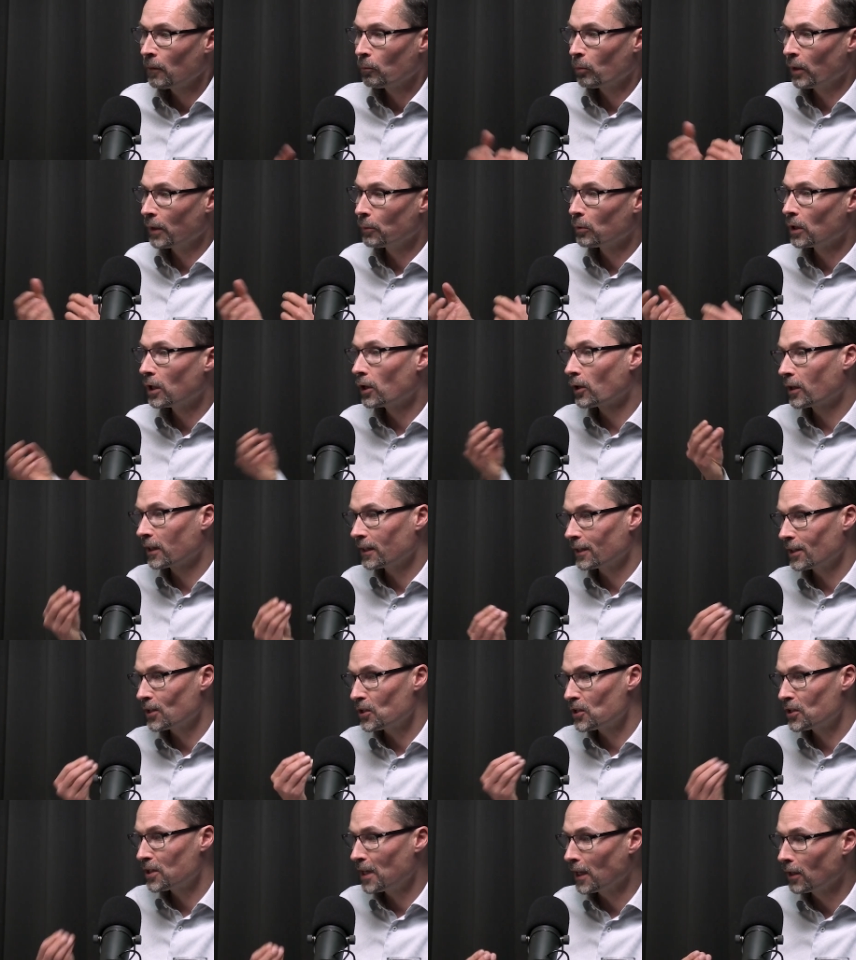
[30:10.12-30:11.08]
When we look at
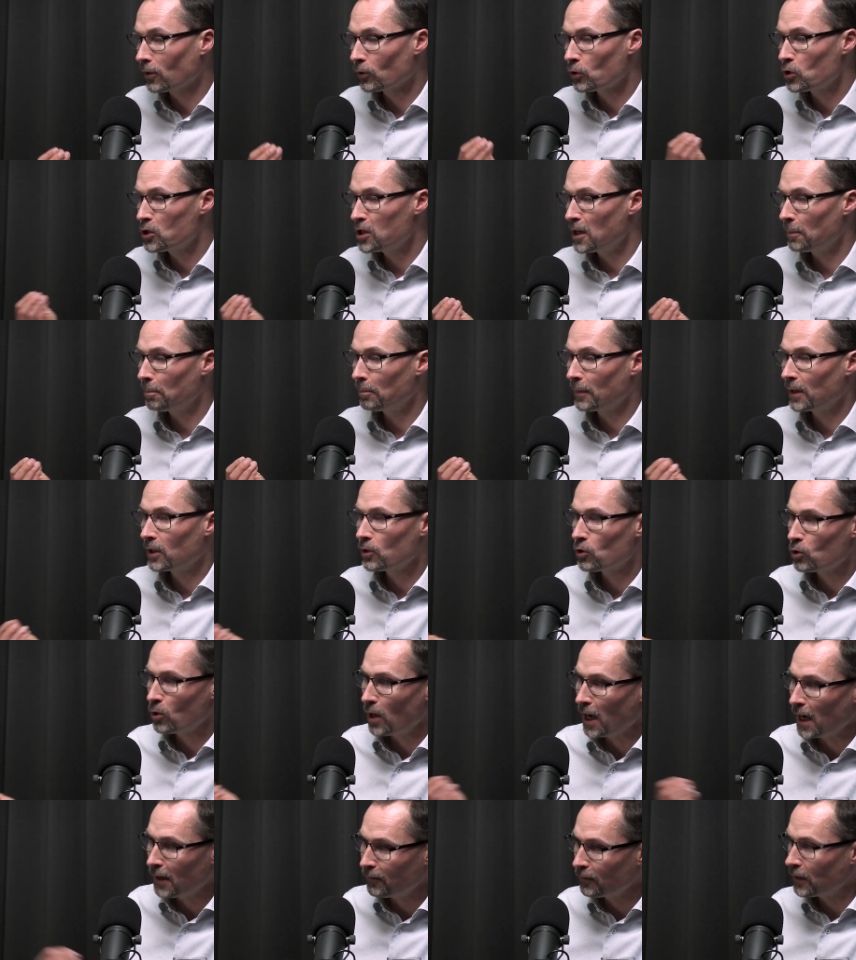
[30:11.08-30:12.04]
the single
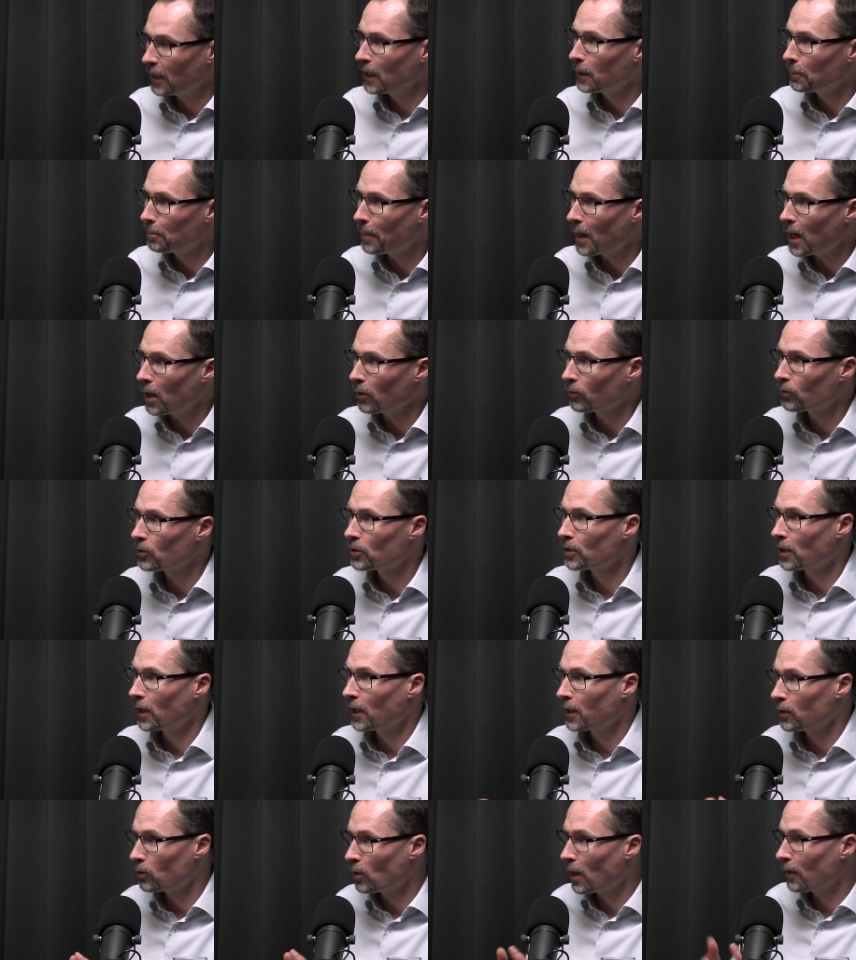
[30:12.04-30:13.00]
shipments you have inbound
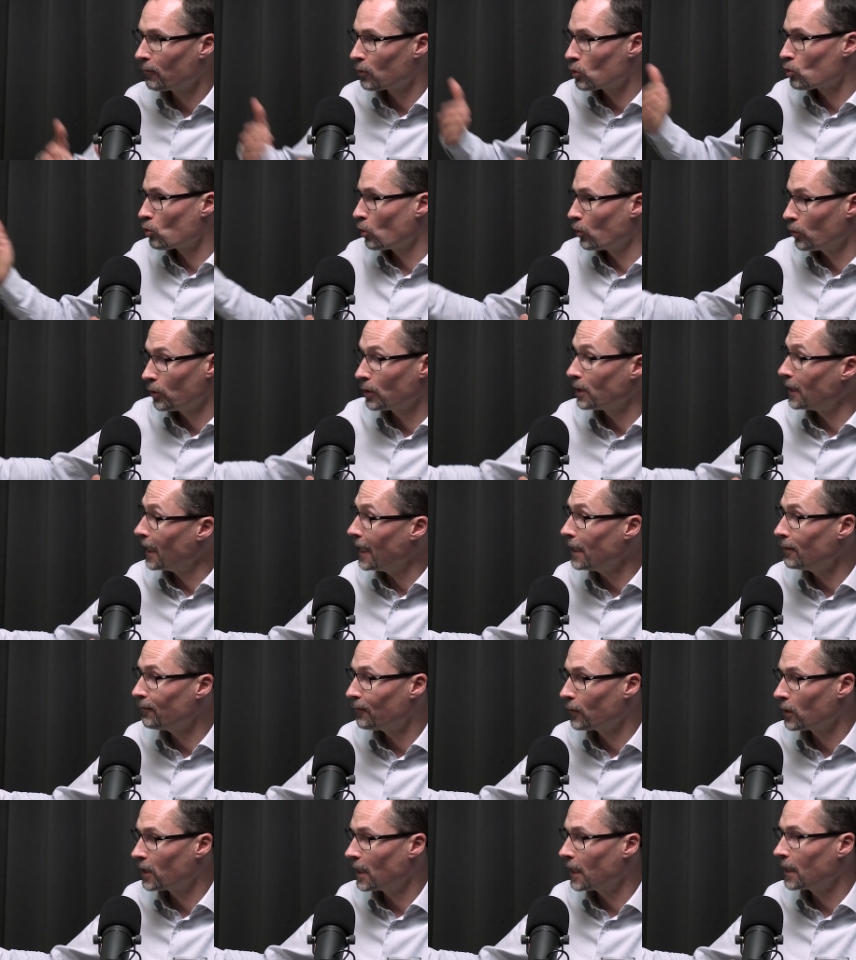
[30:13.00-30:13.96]
and you have a certain
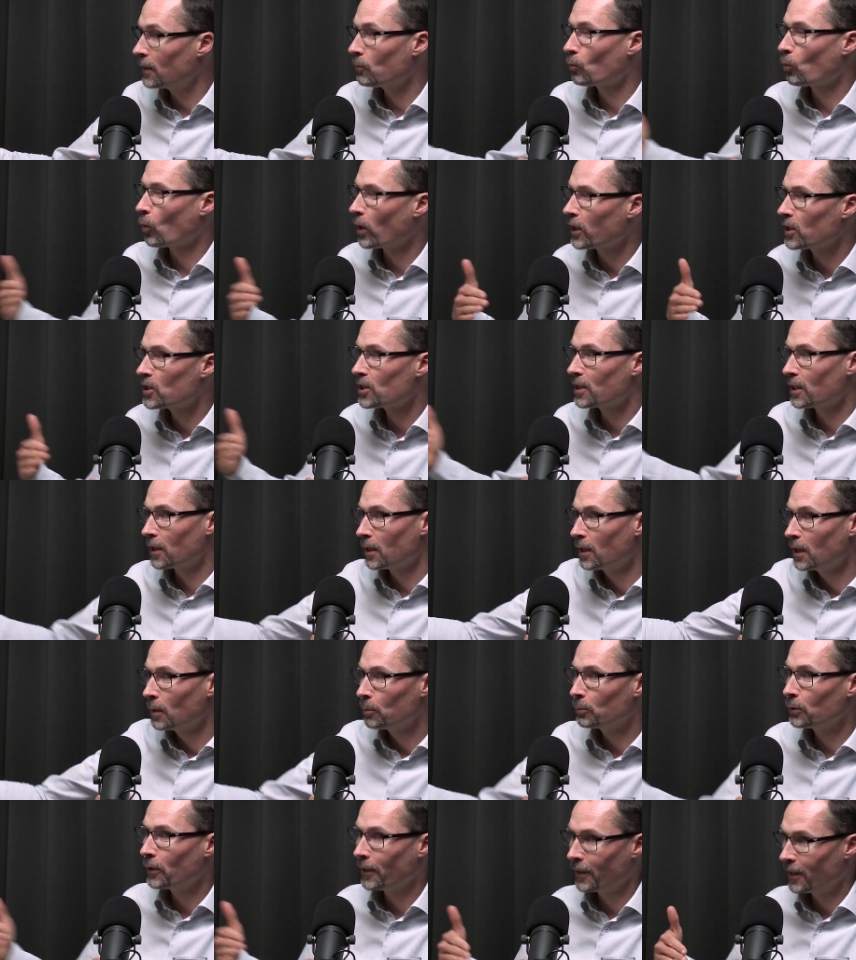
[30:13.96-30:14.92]
date for that, what is the
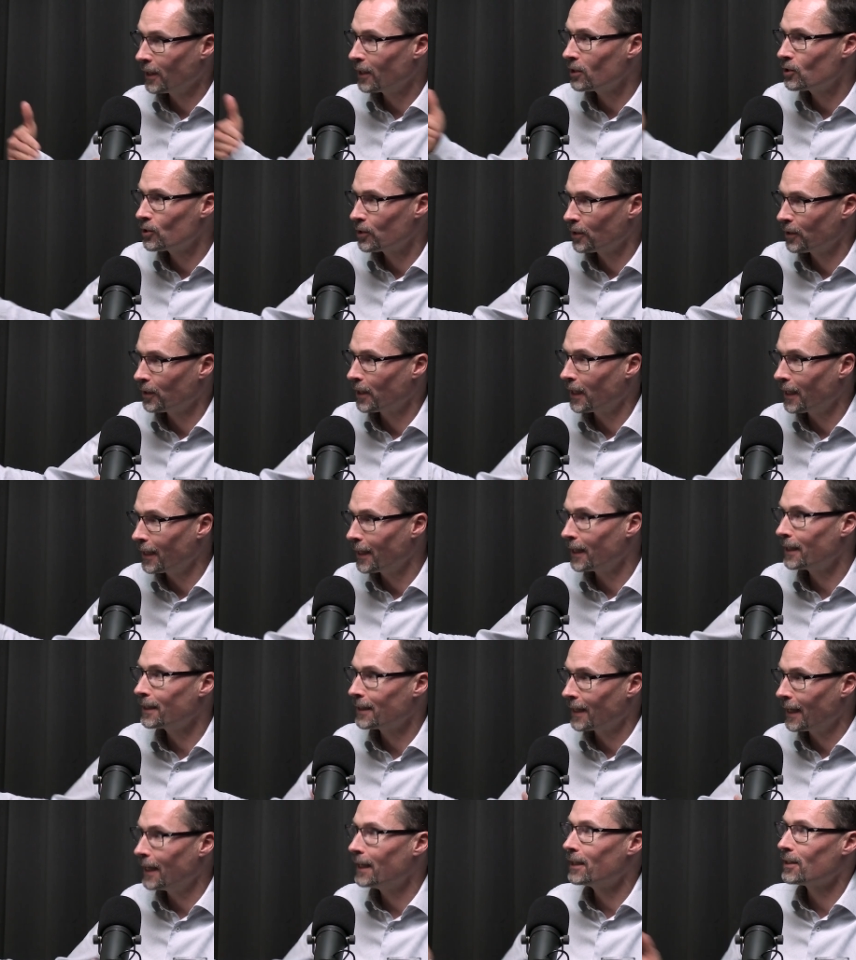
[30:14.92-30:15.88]
prediction
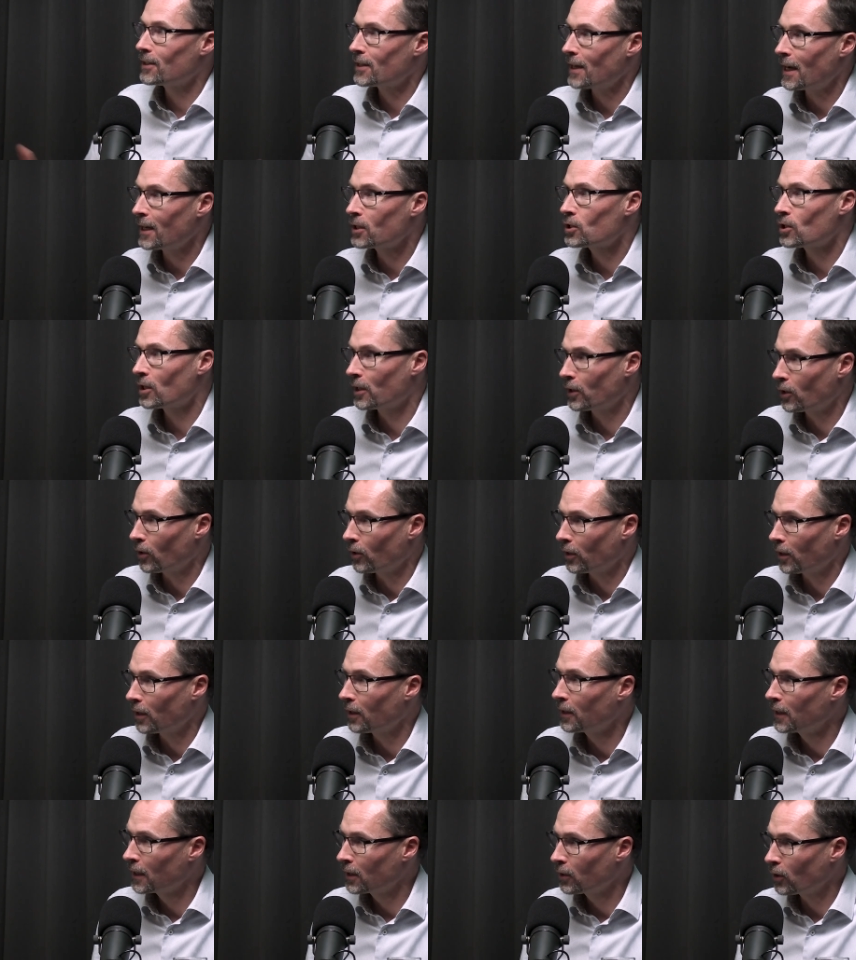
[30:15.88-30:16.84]
that date is actually
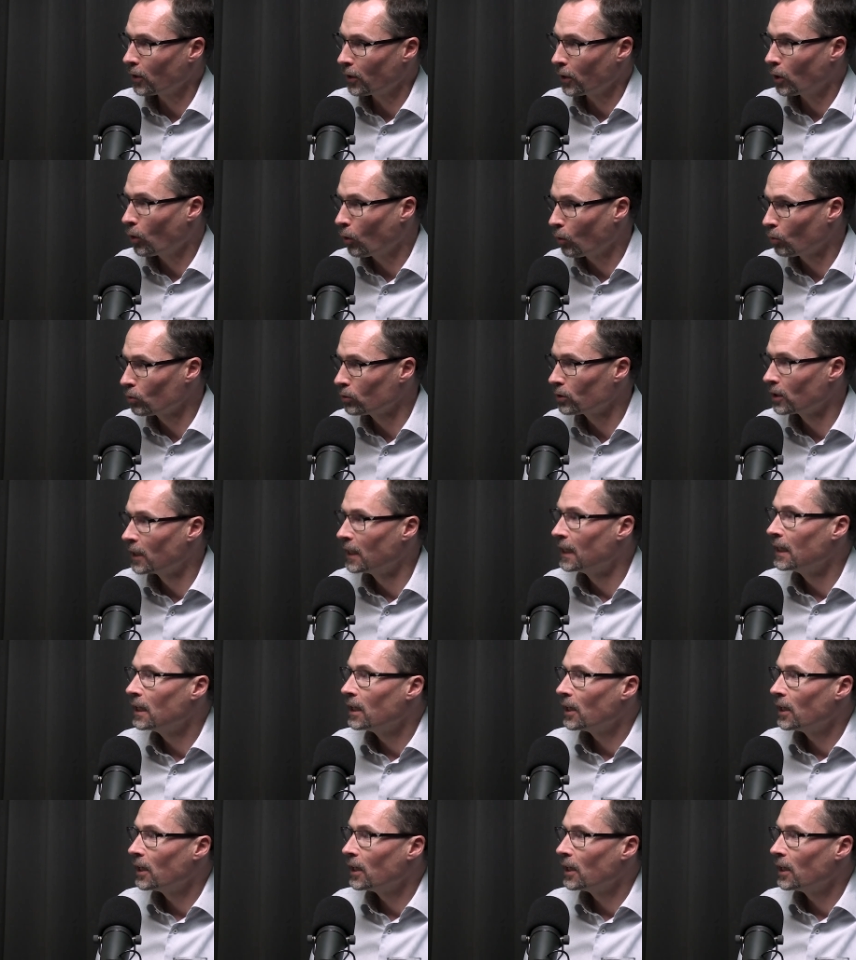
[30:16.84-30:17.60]
gonna hold?